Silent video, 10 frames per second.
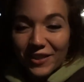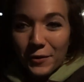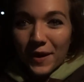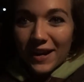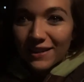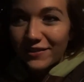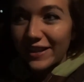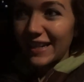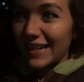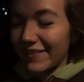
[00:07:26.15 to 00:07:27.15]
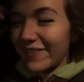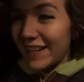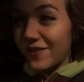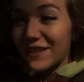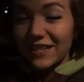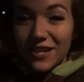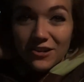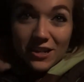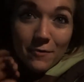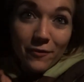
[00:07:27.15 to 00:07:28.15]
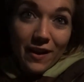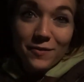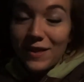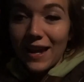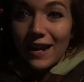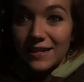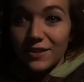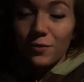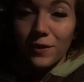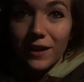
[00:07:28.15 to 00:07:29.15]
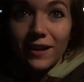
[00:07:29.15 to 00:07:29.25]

for the White Elephant gift exchange, and I'm fine with that. I stole it